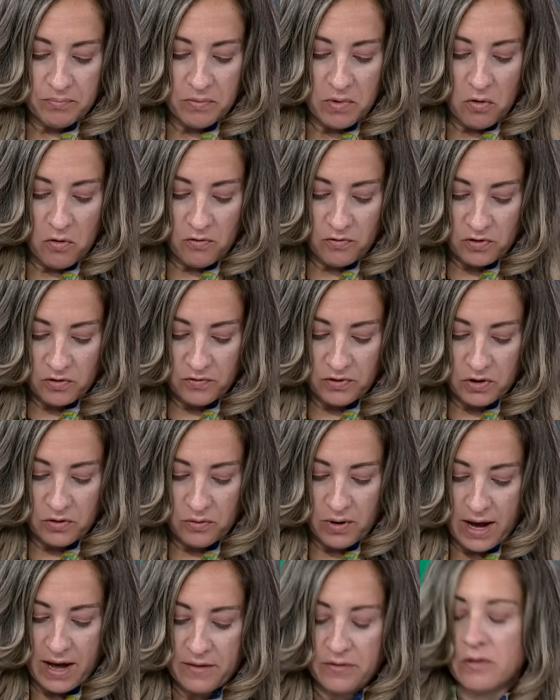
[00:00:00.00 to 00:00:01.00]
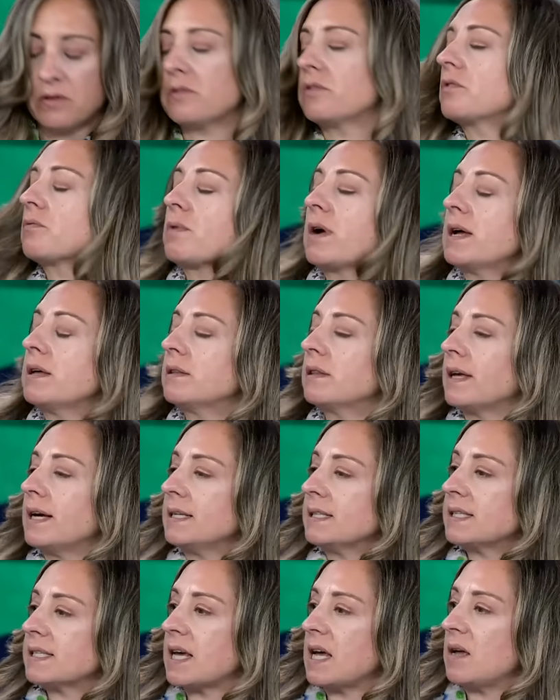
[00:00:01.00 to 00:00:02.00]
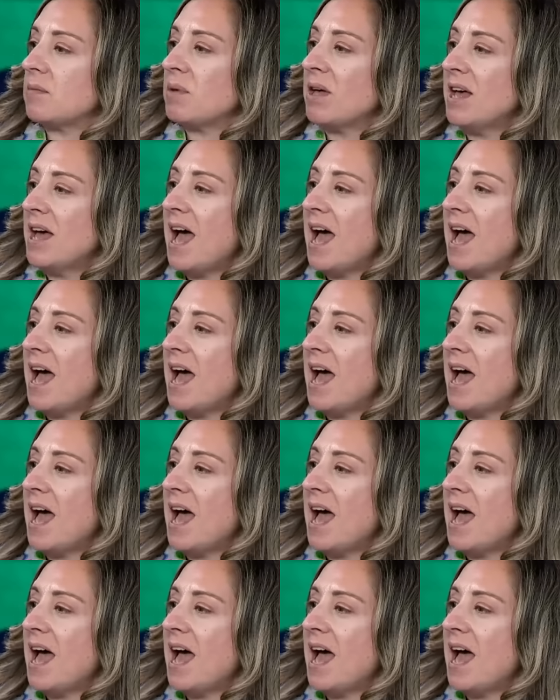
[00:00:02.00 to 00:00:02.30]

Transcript: overview and the threat landscape,